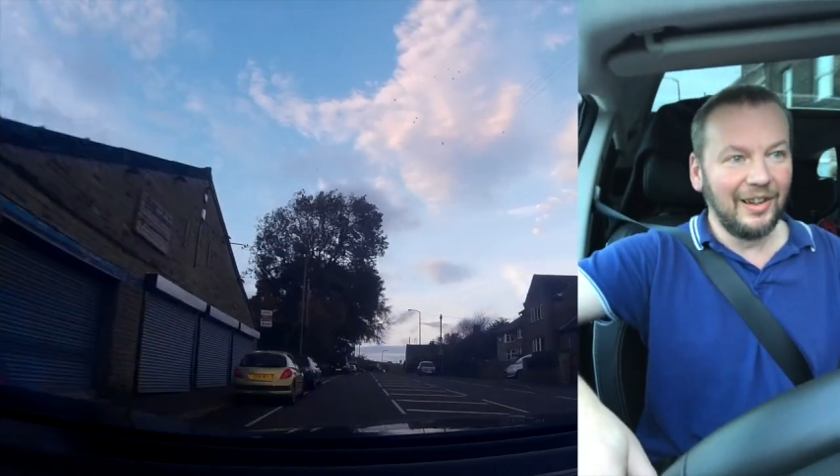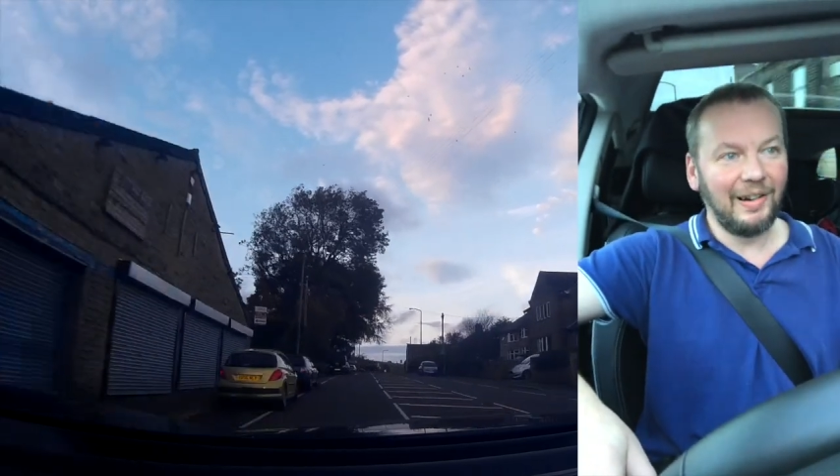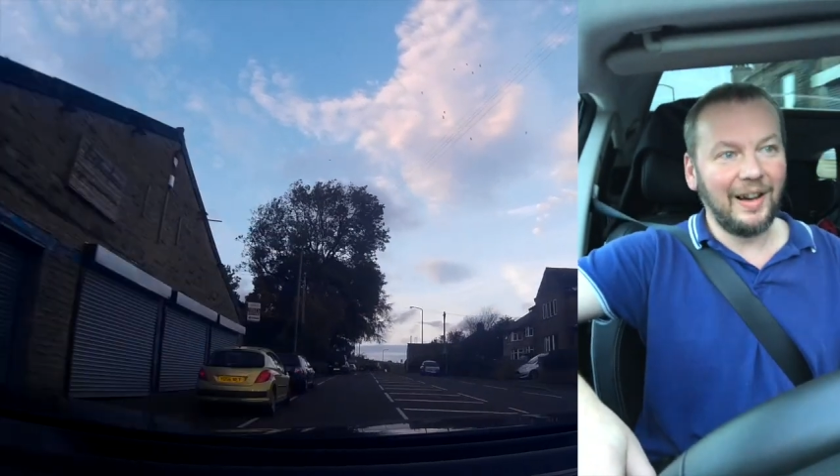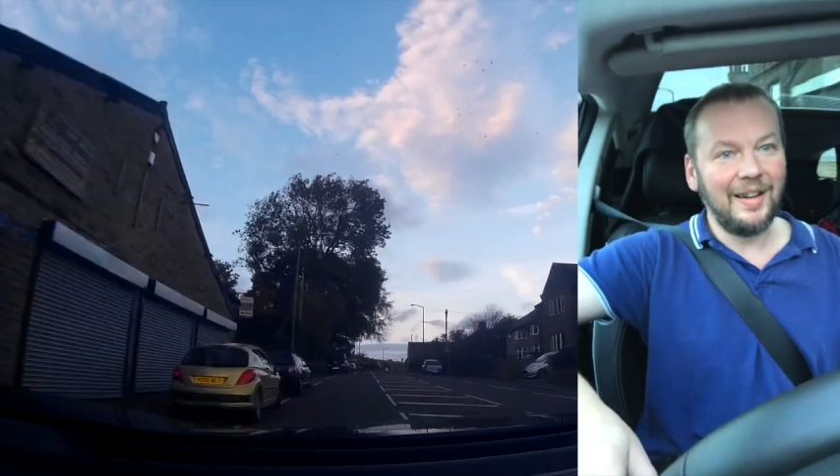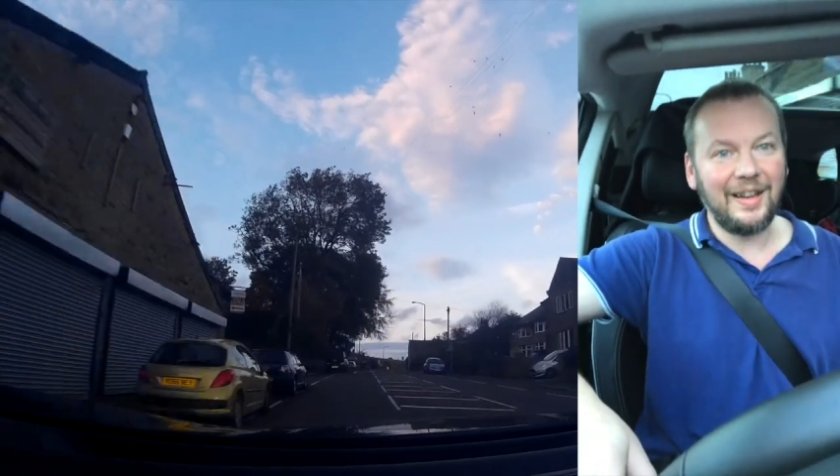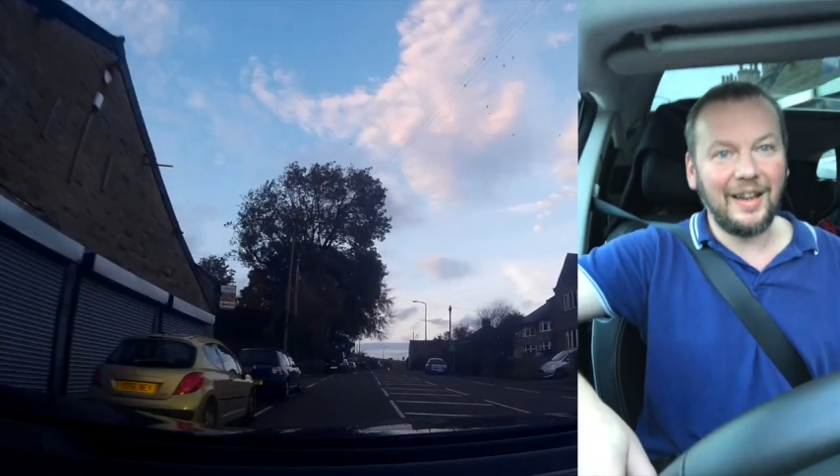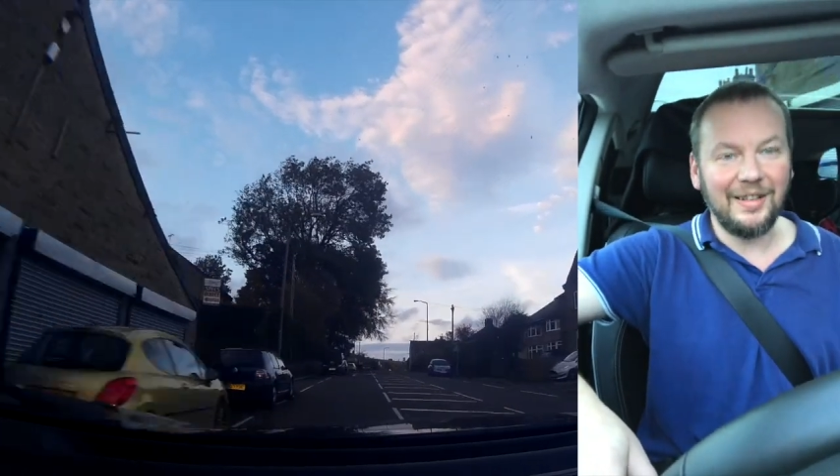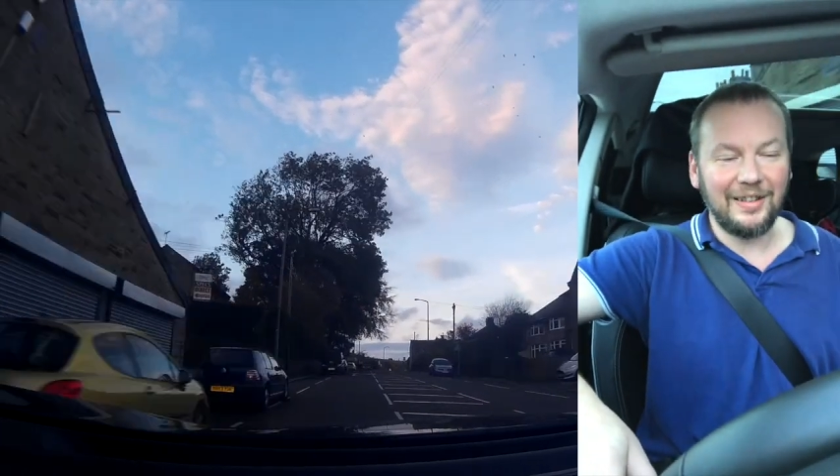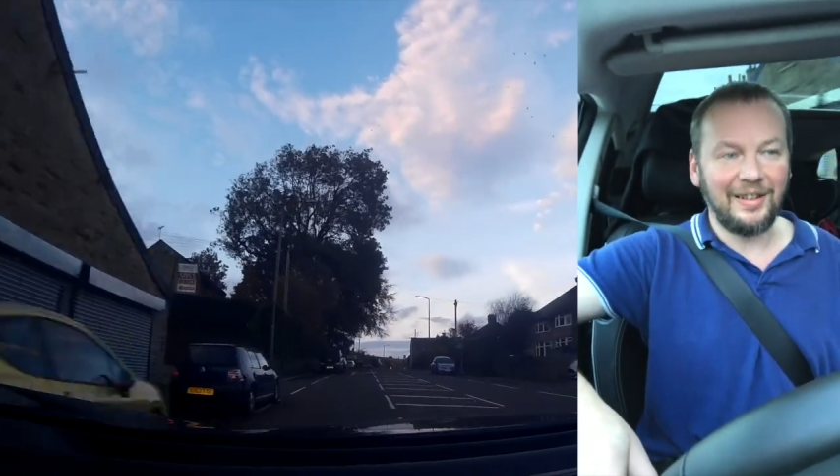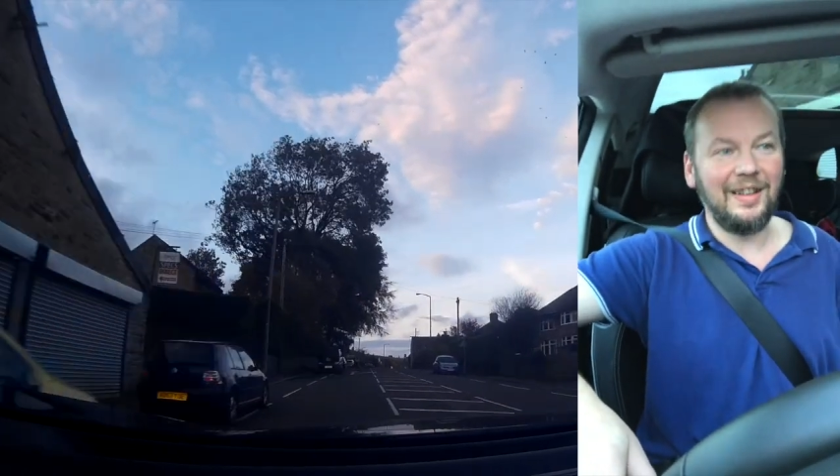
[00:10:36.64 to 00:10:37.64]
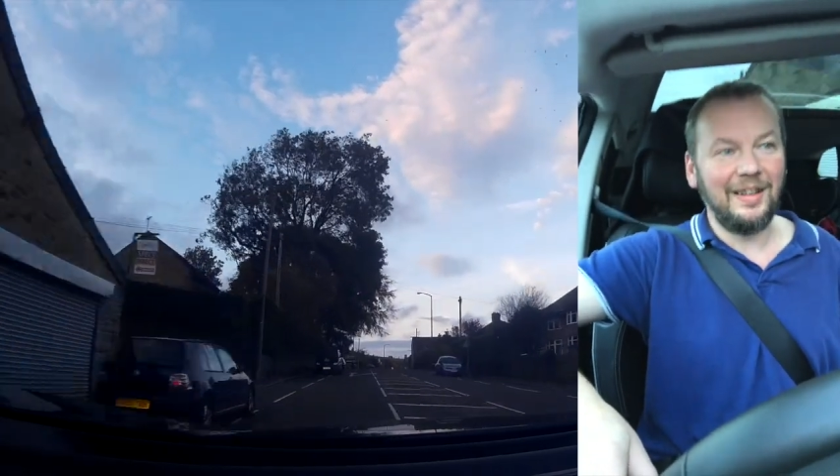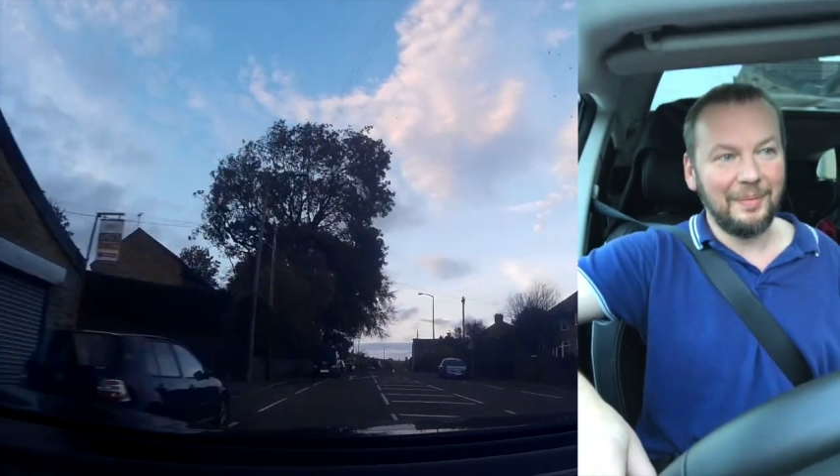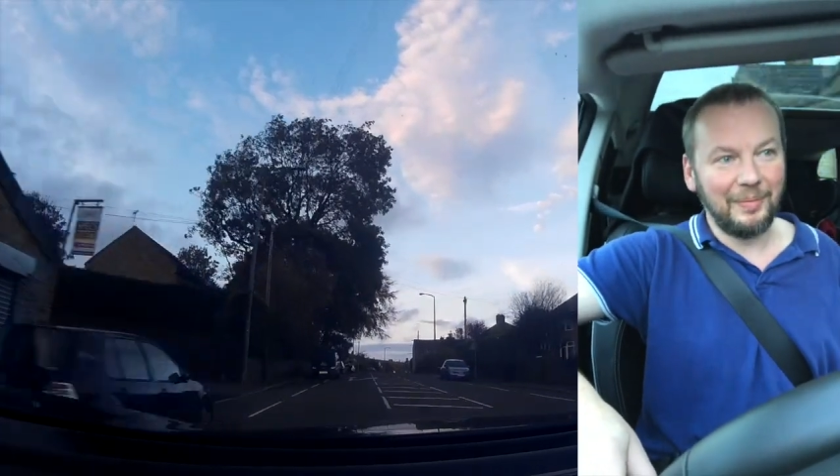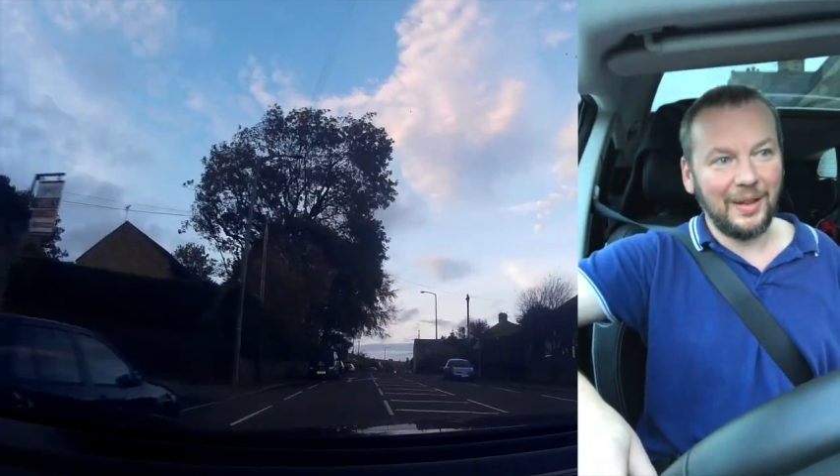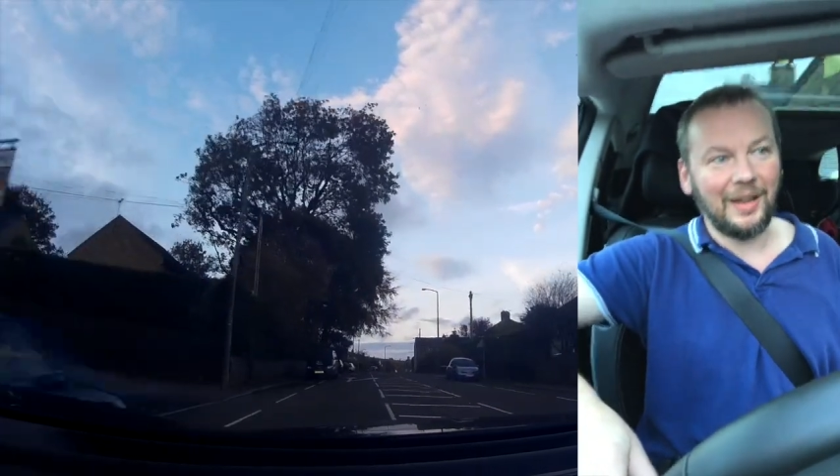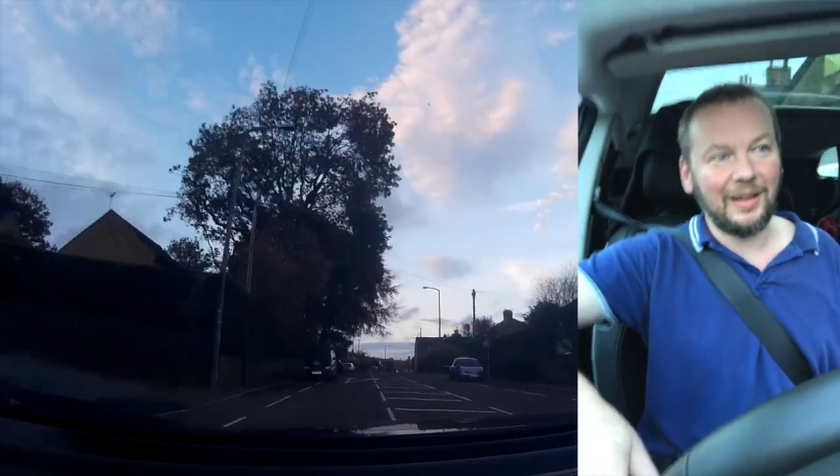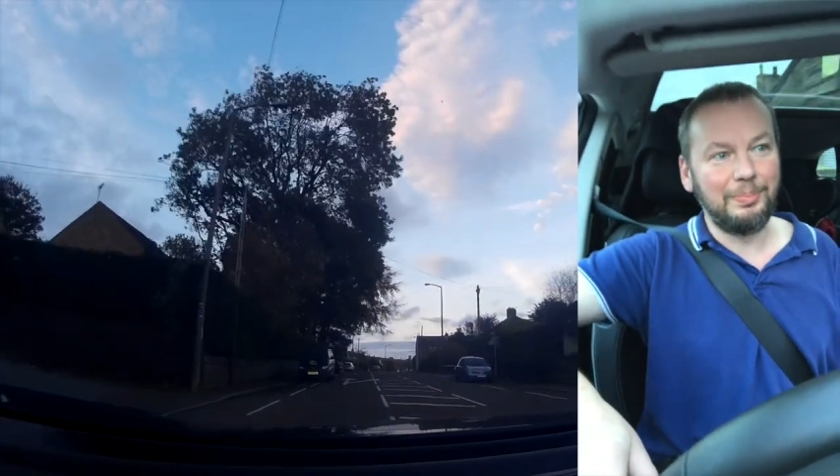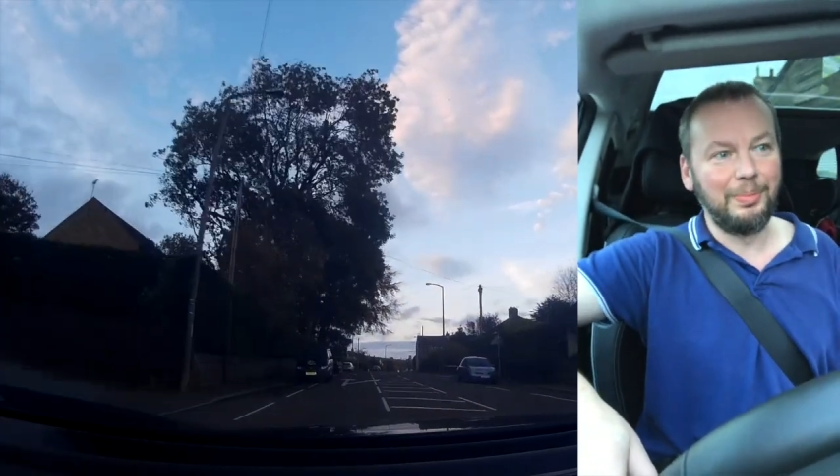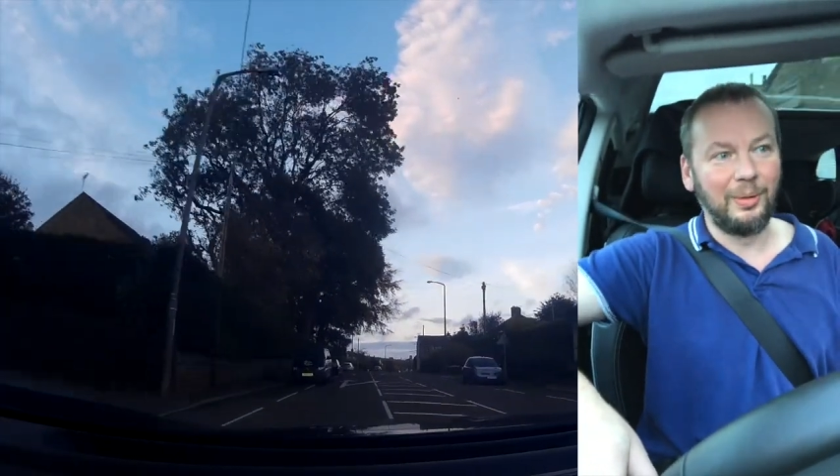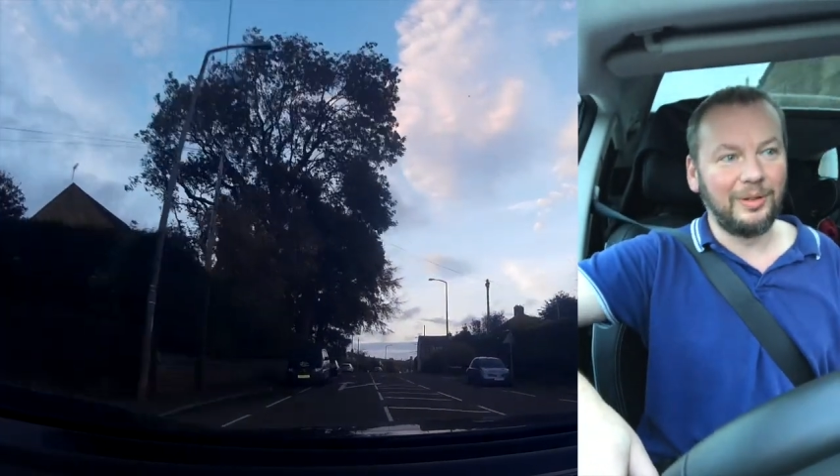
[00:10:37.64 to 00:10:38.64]
right against the
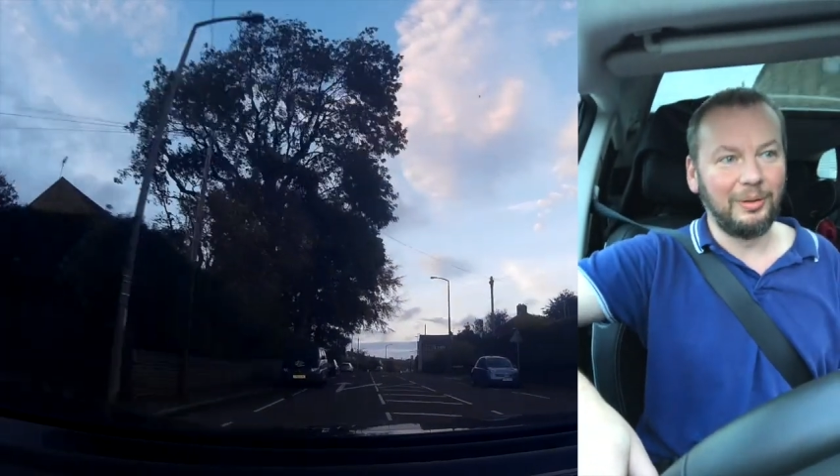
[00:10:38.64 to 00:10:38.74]
dashboard,